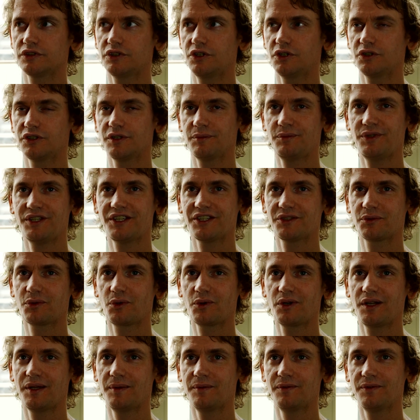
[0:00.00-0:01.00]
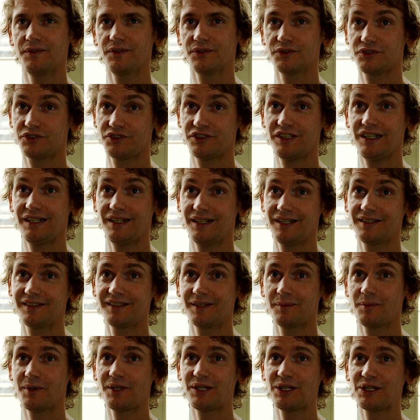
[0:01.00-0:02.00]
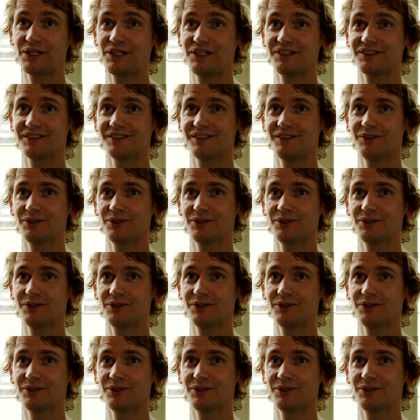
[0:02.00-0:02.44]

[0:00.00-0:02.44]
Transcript: You know, the biggest problem is still the money reason.